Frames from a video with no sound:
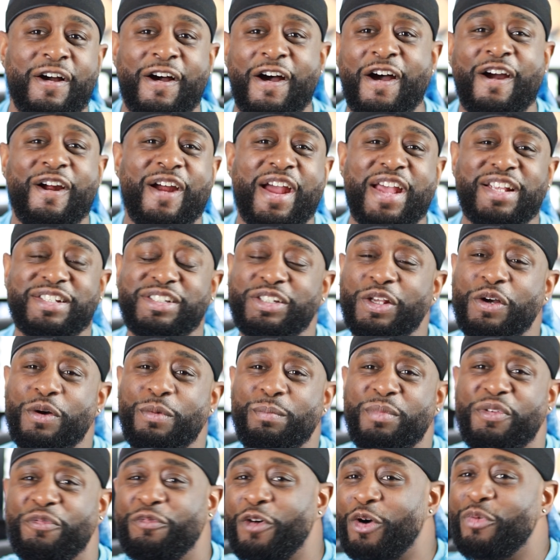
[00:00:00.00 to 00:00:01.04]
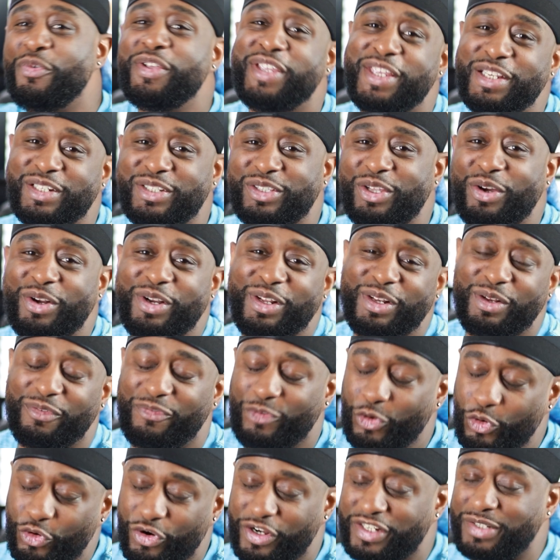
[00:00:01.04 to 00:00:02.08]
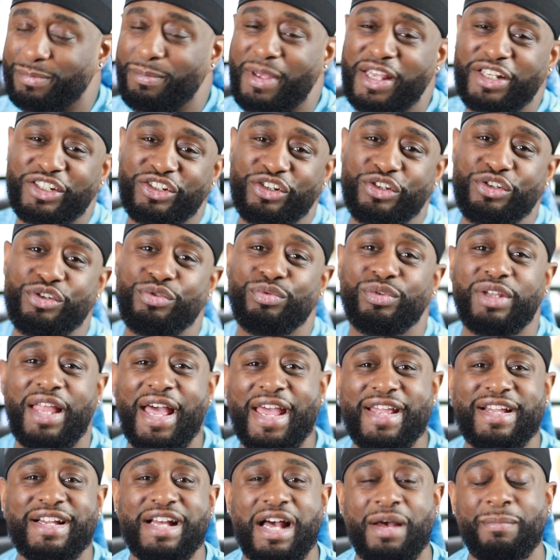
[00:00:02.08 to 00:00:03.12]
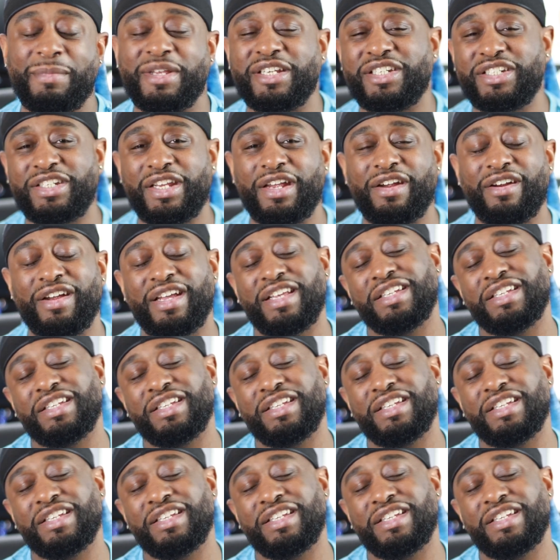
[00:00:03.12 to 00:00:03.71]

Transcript: All right, so before we get started, of course, make sure you like, comment, share,